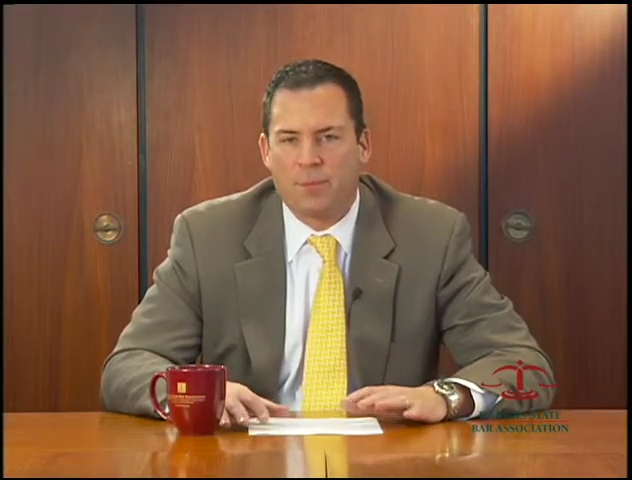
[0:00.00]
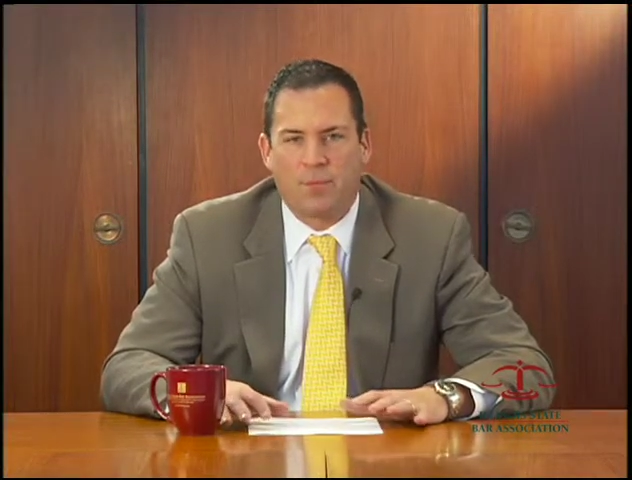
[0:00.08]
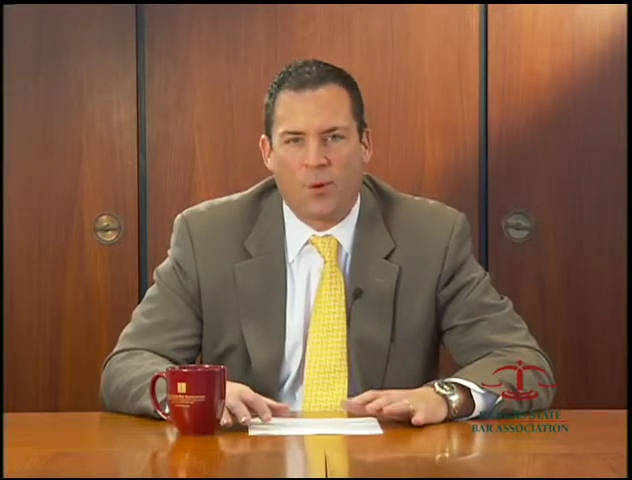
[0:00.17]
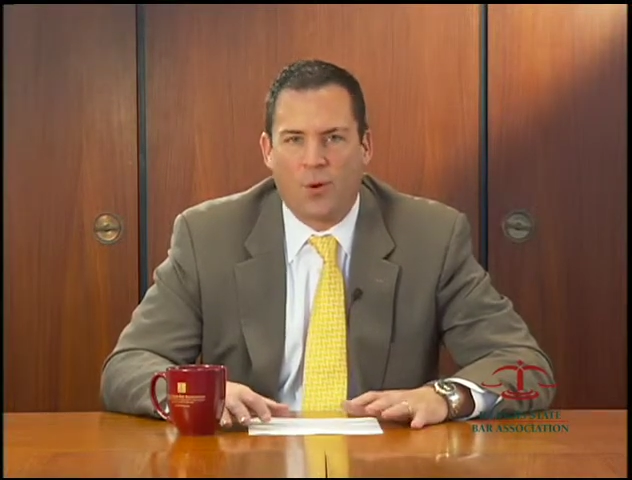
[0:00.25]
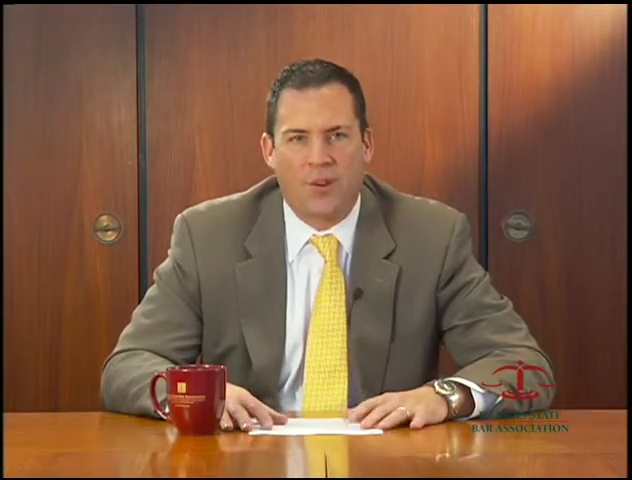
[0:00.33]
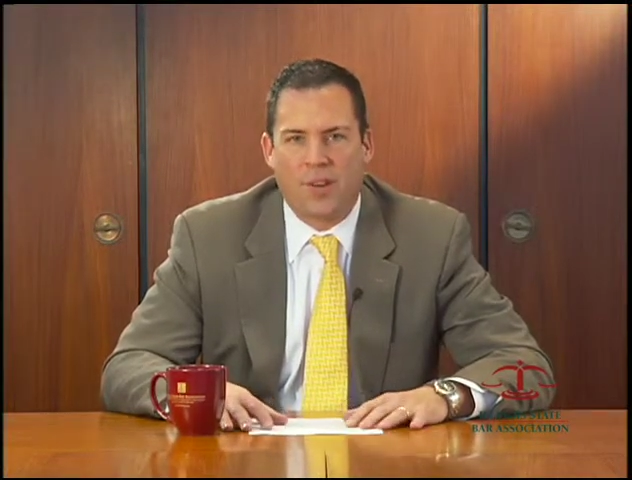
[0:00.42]

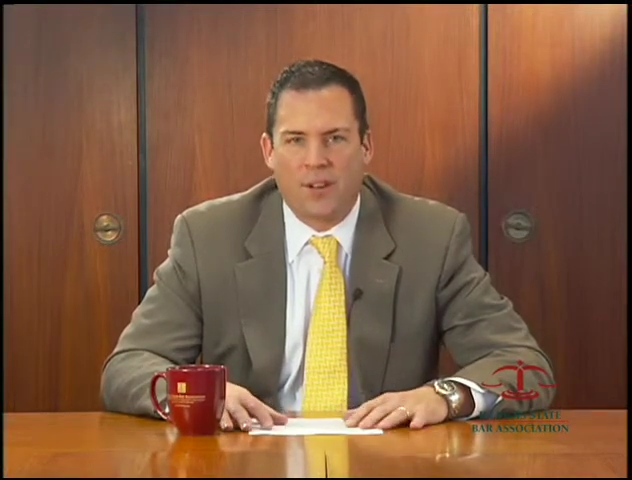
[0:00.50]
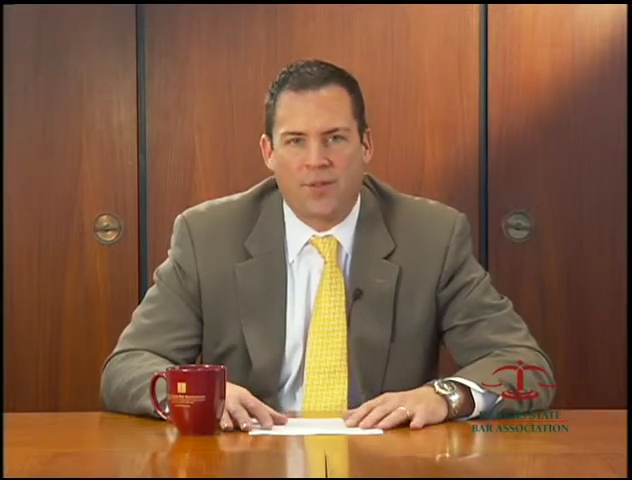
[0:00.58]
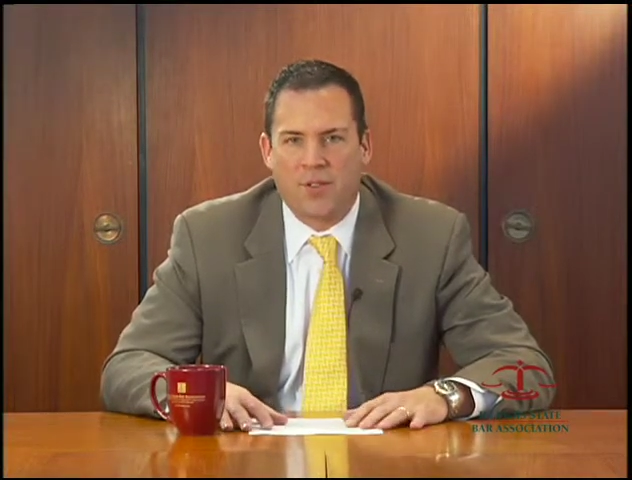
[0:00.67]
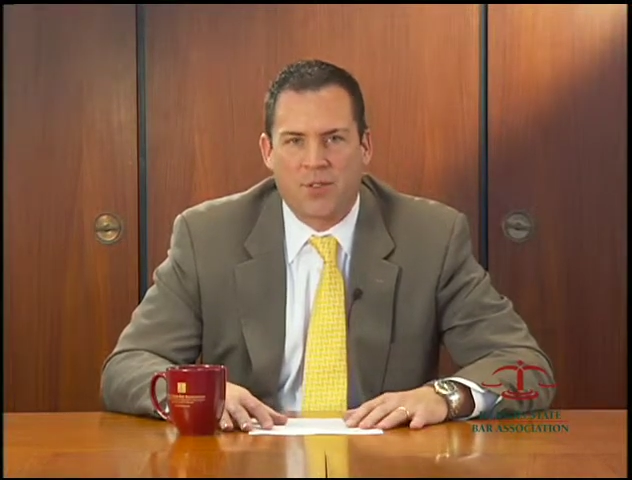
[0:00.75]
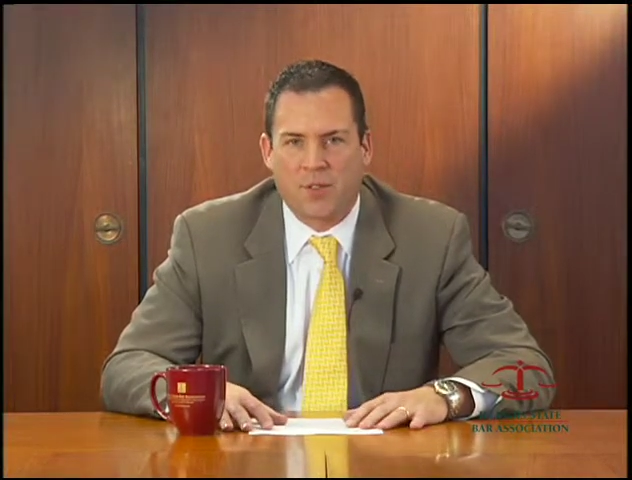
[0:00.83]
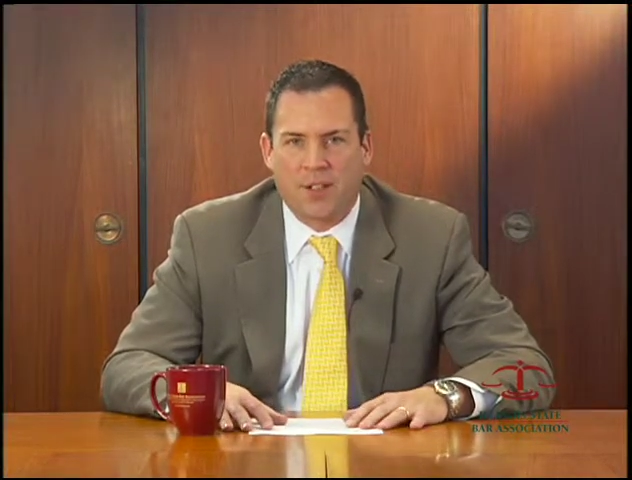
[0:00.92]
important enough
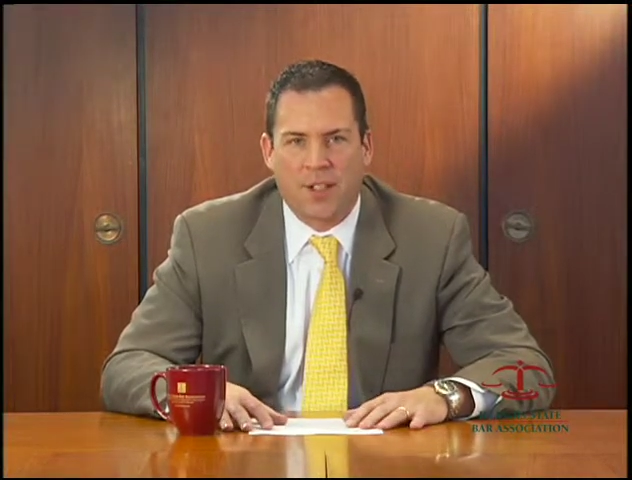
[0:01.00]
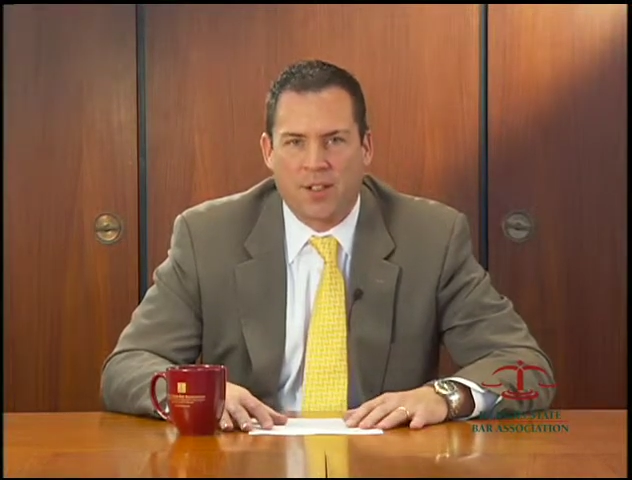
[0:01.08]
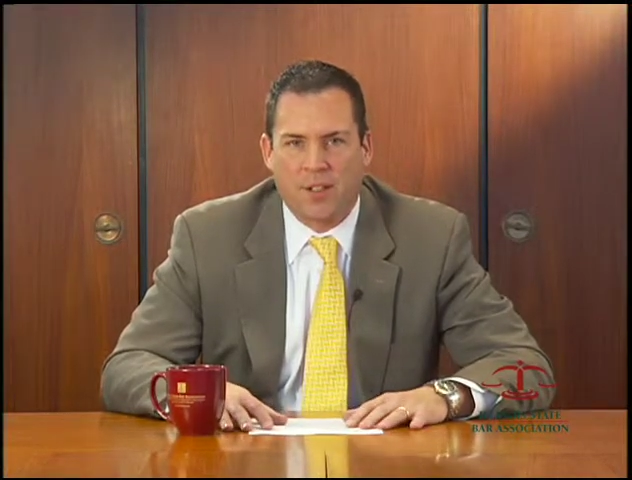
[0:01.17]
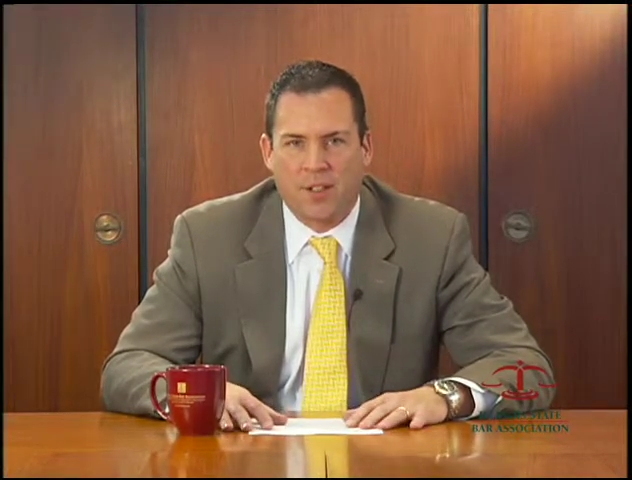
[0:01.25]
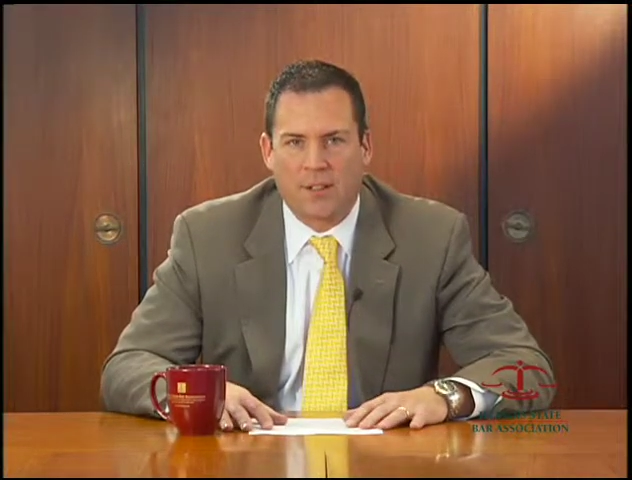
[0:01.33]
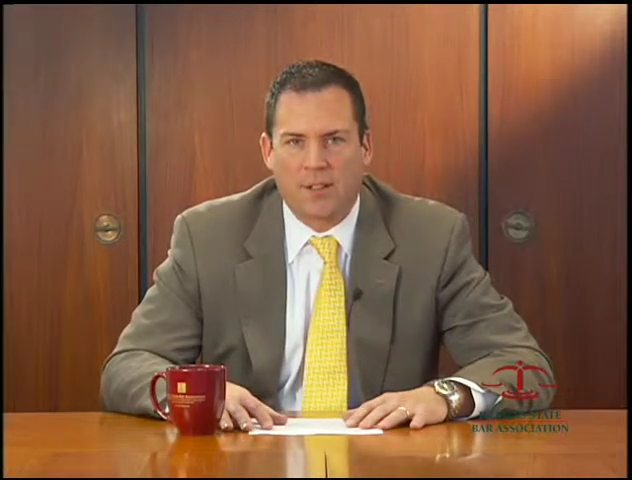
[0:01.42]
to screen
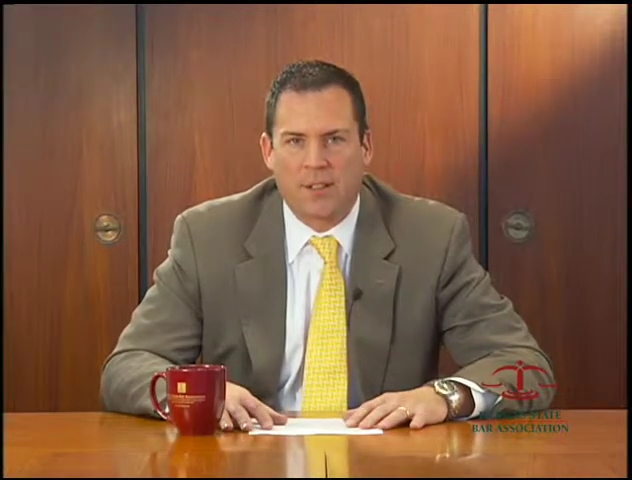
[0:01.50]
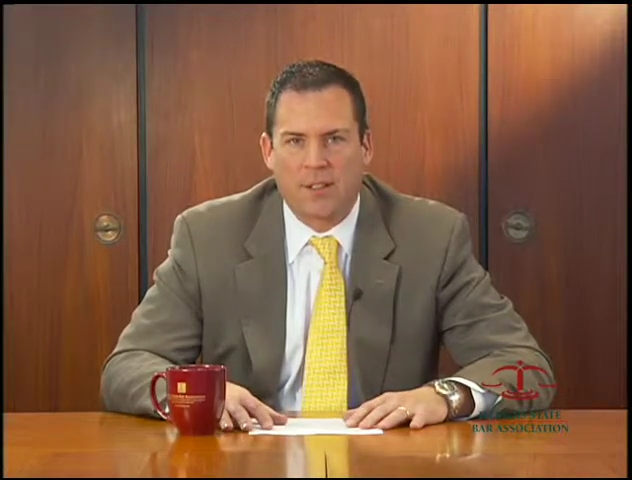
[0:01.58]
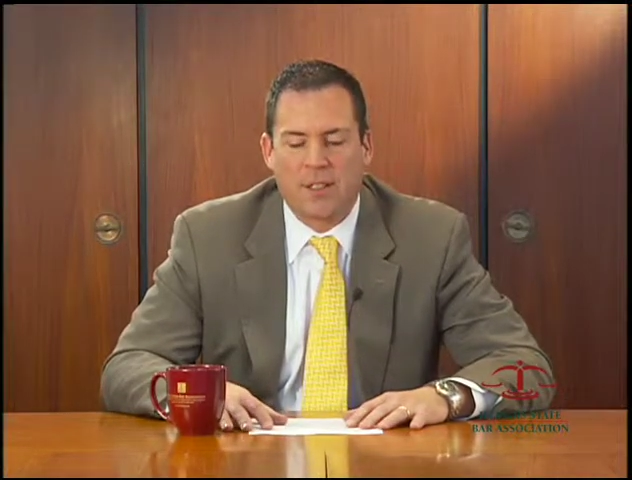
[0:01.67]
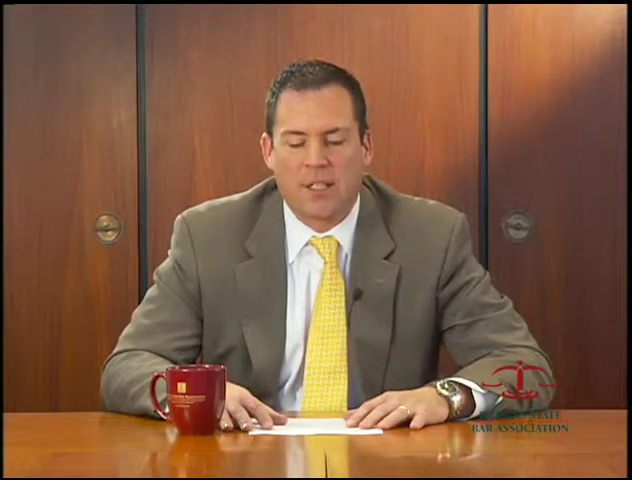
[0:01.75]
calls.